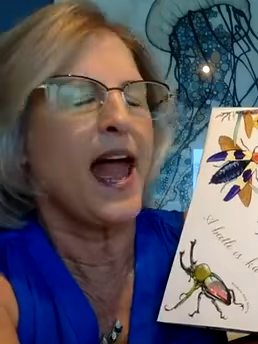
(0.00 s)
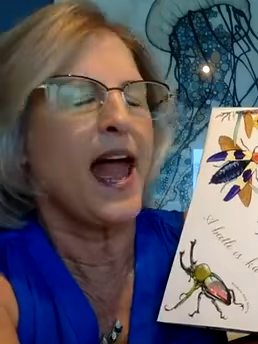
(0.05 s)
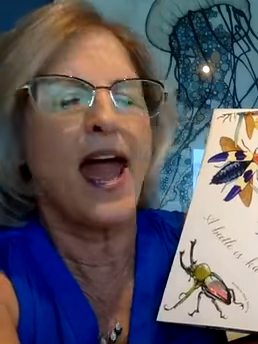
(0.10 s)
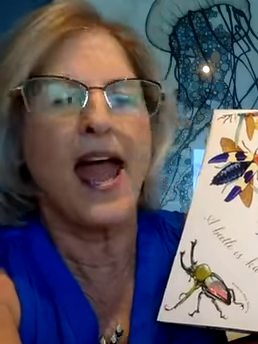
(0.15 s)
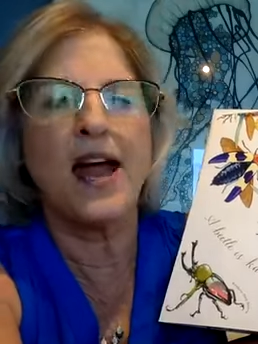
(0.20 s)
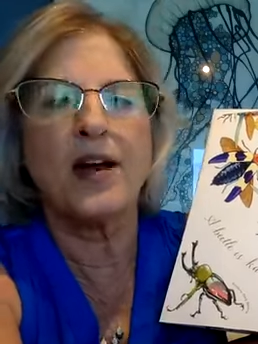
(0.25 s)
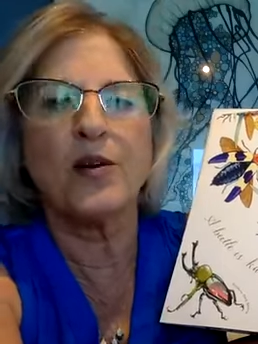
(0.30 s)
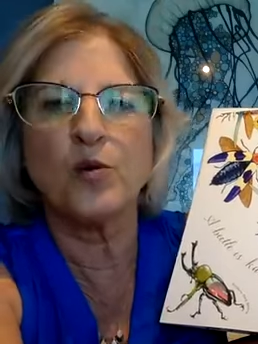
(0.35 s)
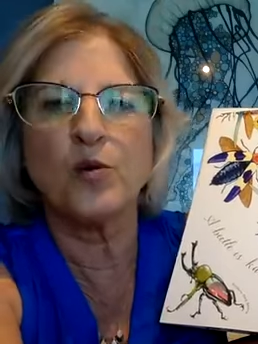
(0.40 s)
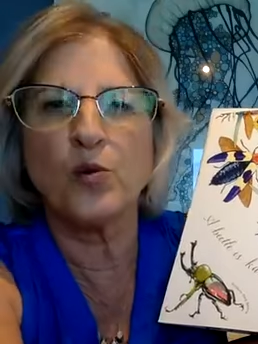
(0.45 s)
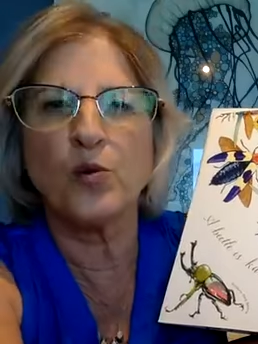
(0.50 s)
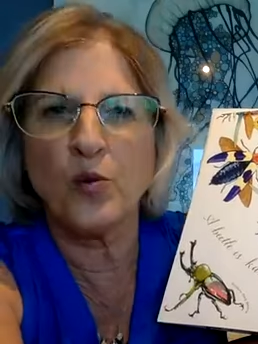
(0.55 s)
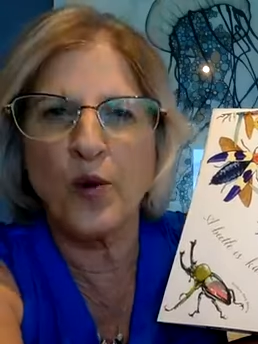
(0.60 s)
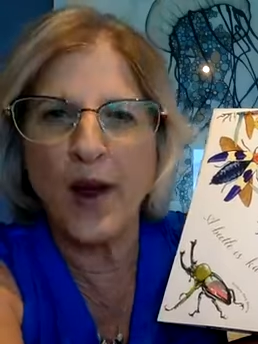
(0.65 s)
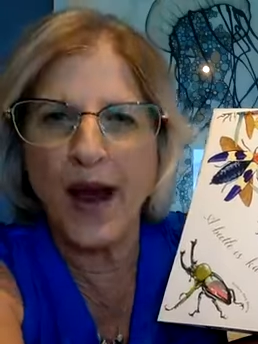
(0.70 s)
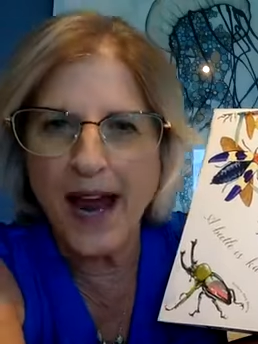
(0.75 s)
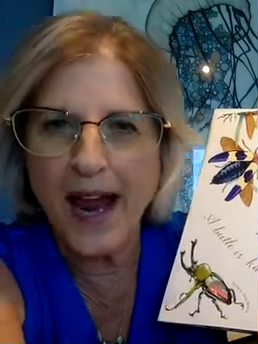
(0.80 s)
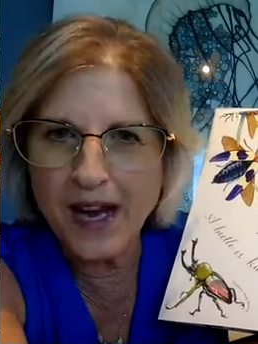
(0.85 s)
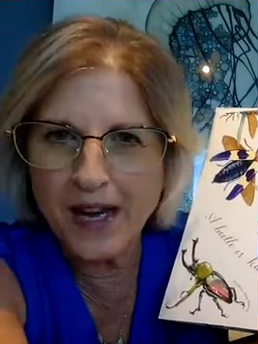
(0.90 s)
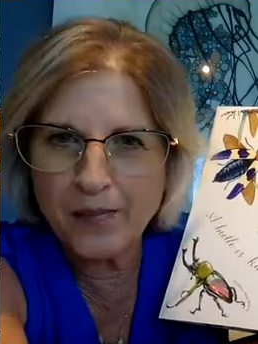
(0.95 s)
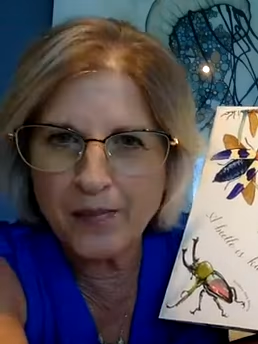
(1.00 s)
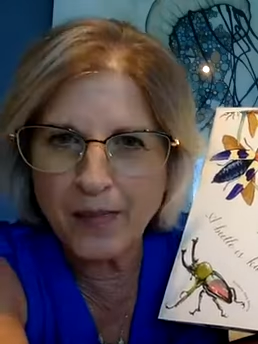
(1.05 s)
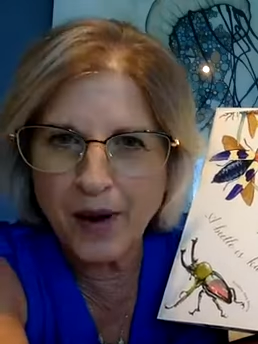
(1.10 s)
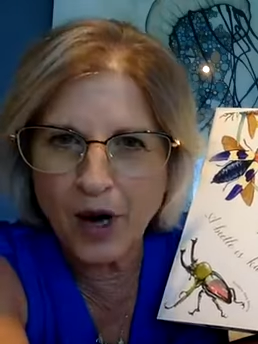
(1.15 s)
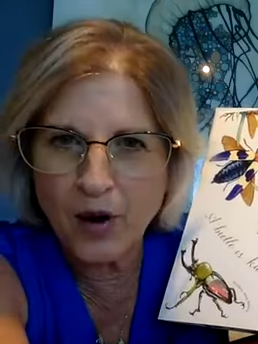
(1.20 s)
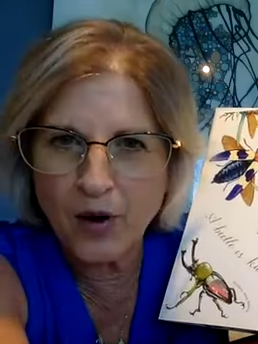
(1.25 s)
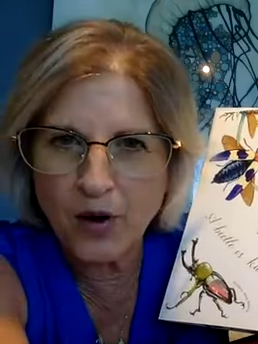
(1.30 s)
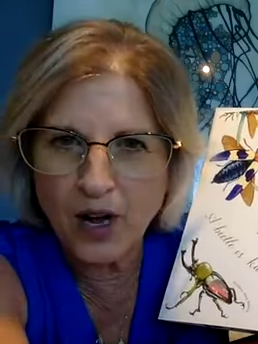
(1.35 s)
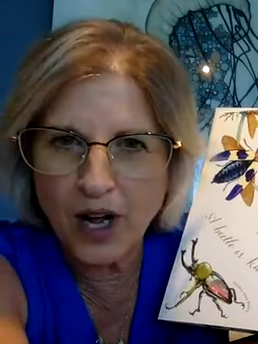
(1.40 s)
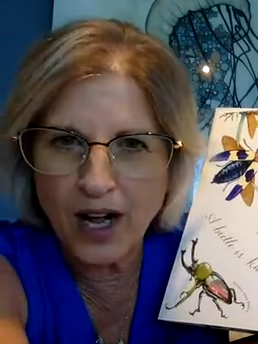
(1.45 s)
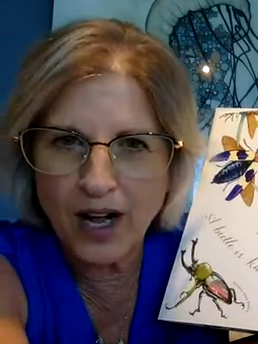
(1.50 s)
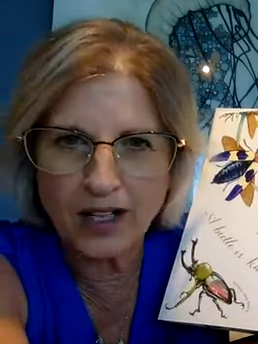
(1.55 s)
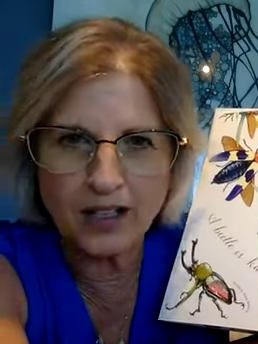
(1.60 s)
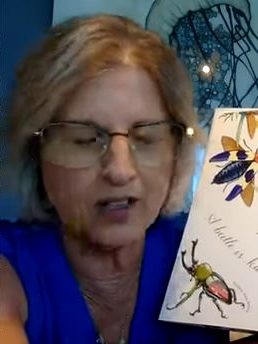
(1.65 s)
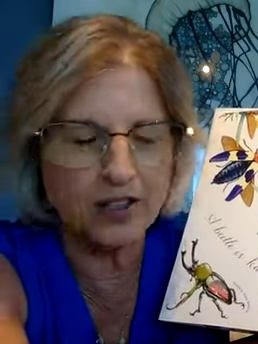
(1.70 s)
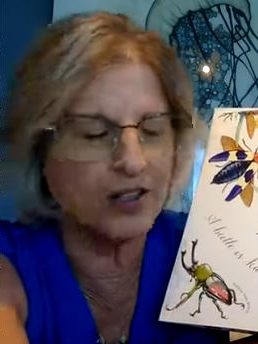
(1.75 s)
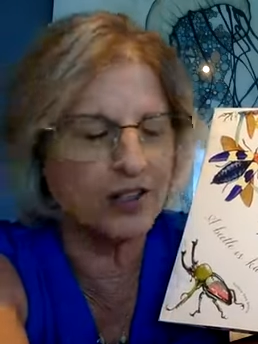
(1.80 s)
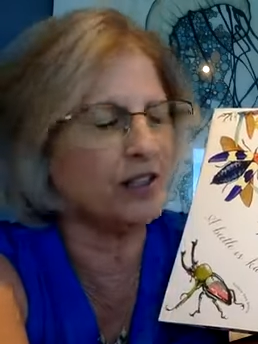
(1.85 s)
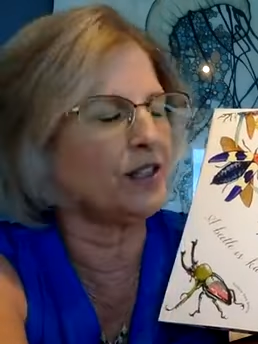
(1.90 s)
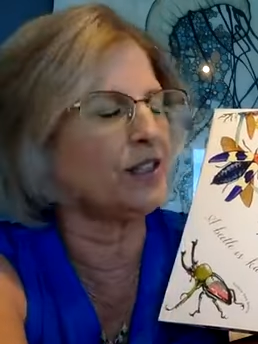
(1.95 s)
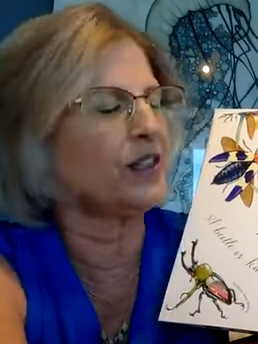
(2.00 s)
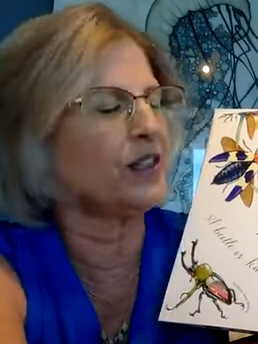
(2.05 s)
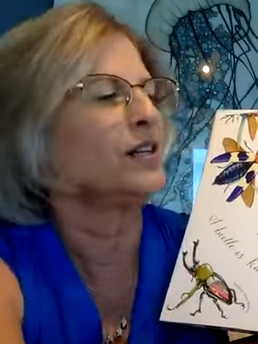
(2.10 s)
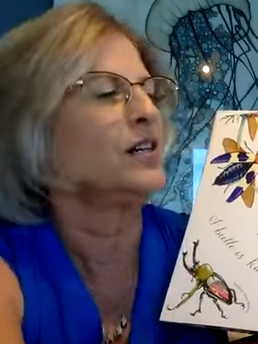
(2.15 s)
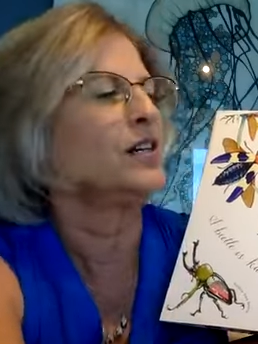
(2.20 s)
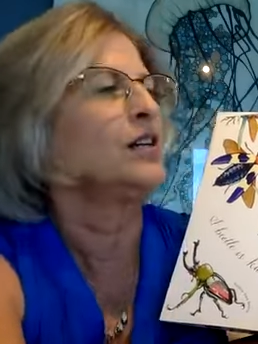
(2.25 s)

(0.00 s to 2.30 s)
and rainbow colored.